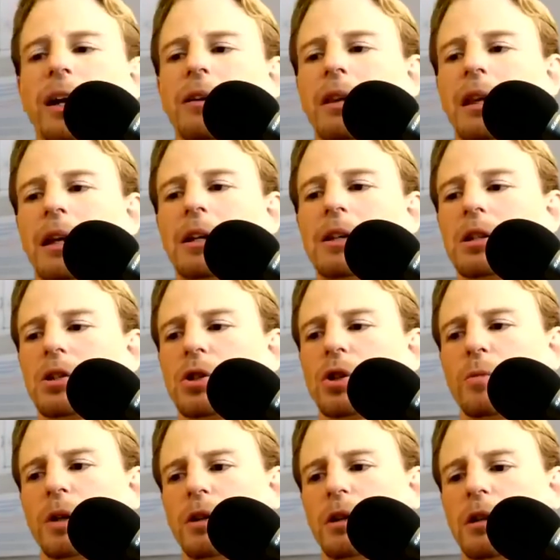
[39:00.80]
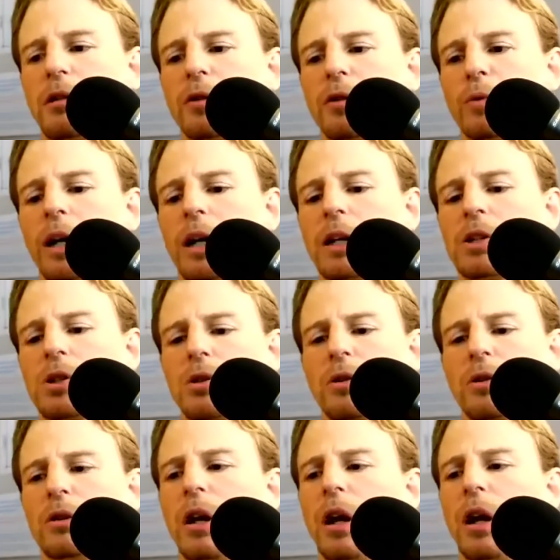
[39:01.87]
things and so many different ways
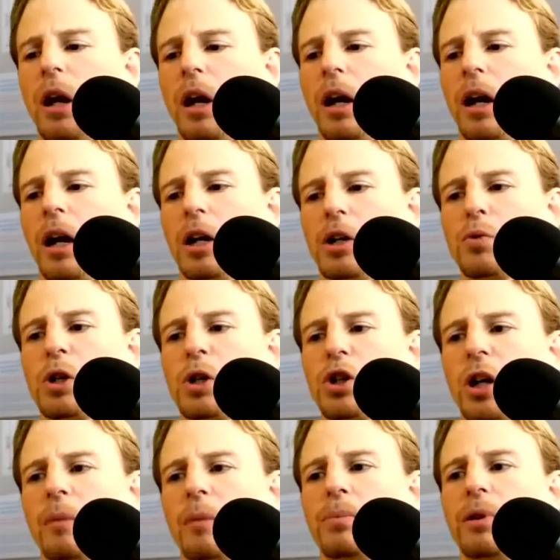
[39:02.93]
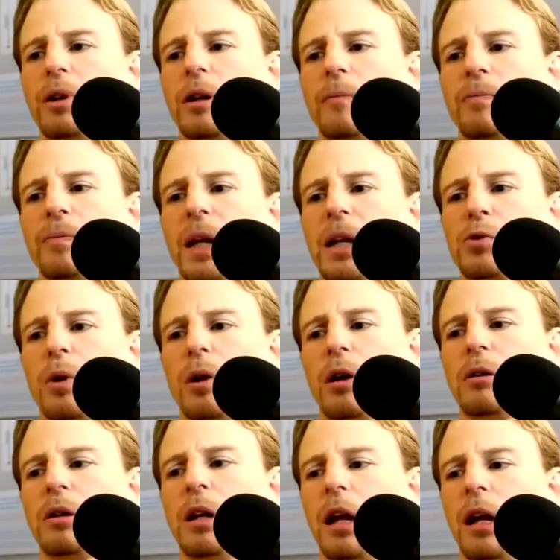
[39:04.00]
to uh, switch it up um, as
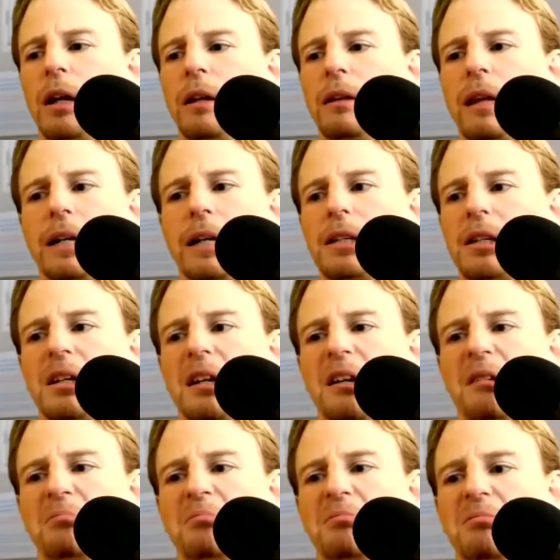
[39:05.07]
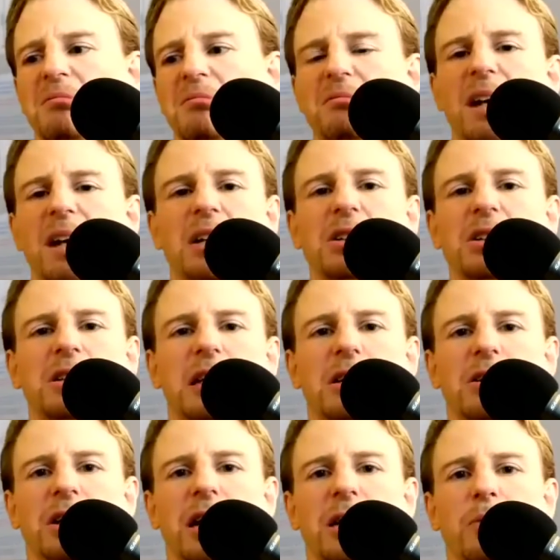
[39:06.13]
well that um, I did
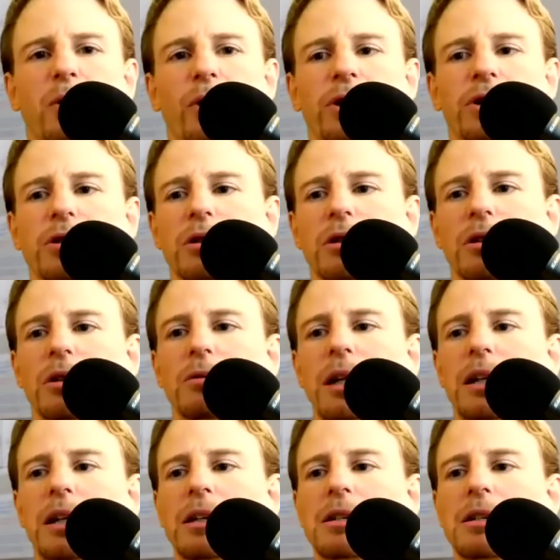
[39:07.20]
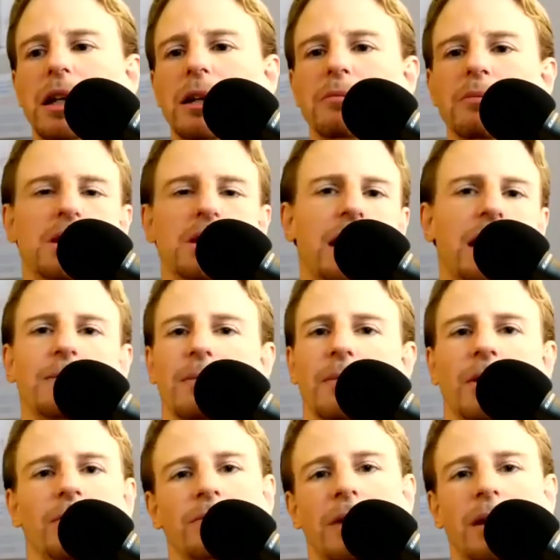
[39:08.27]
not get bored uh, that easily. Same
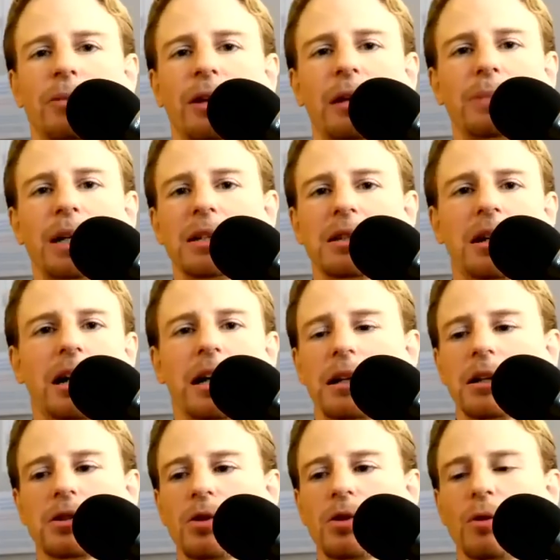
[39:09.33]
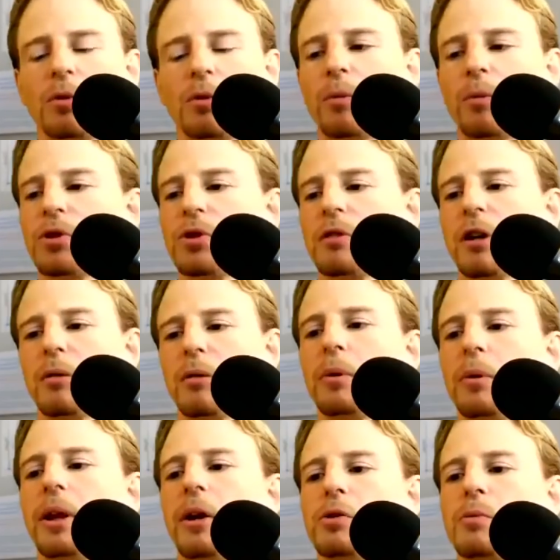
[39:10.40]
on a plant based diet, there's so many options available
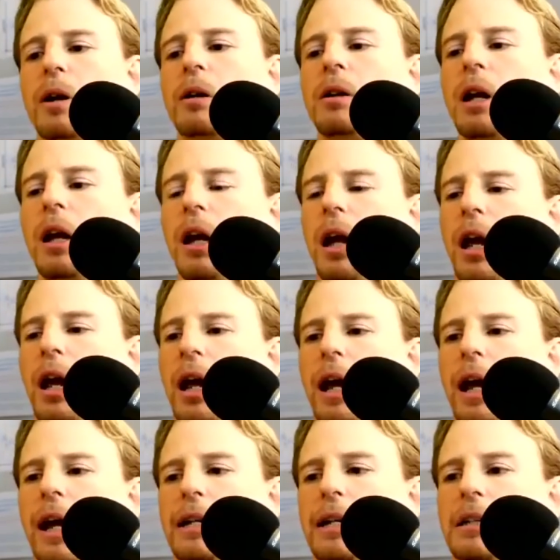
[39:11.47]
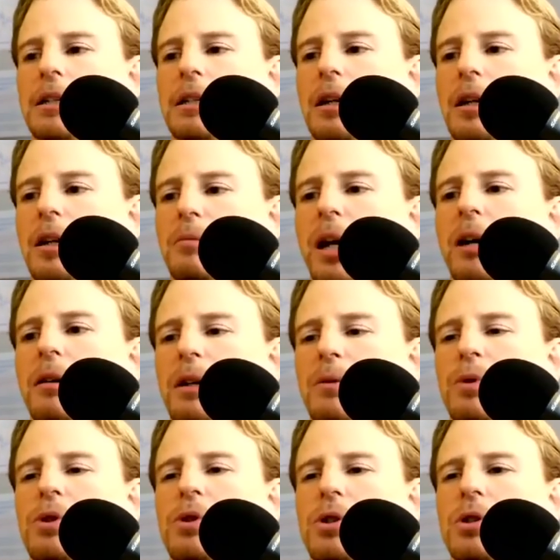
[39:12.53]
there as well. And uh, yeah, it
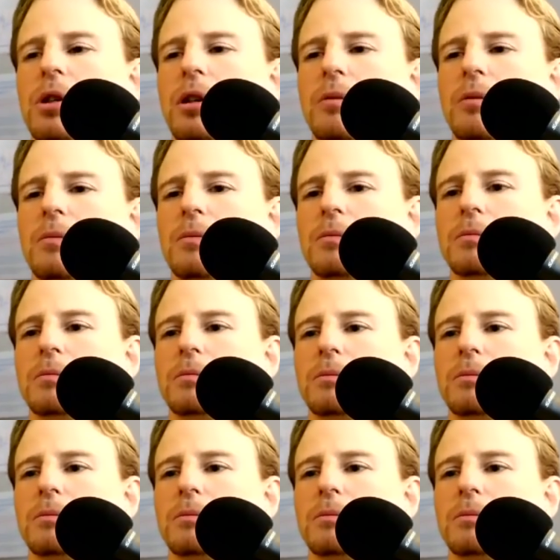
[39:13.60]
was um,